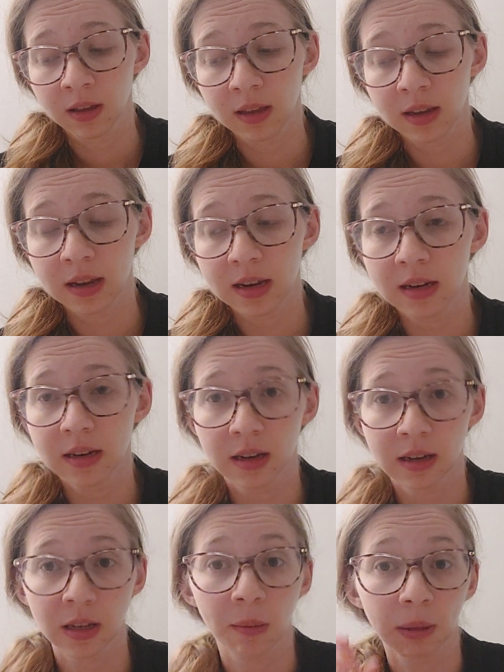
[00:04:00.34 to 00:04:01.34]
they need
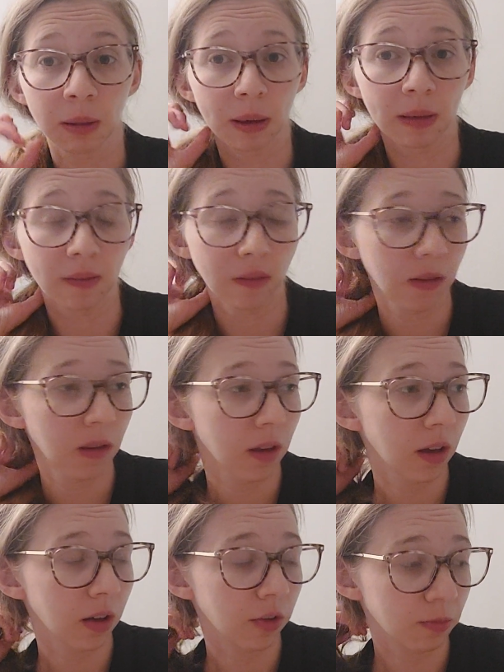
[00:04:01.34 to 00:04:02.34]
a supplement
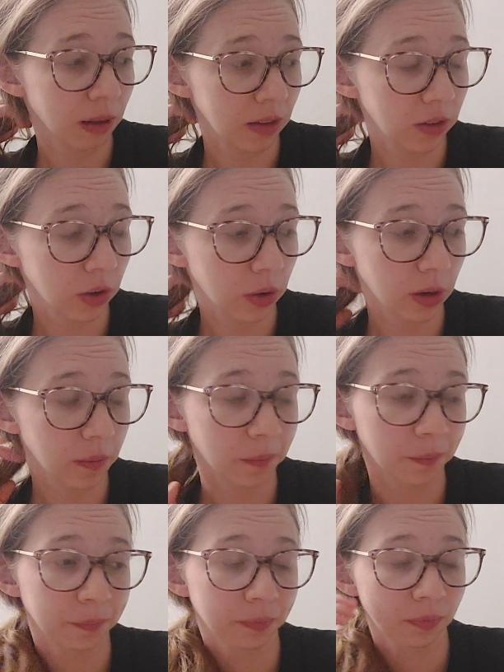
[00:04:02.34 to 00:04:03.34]
of melatonin,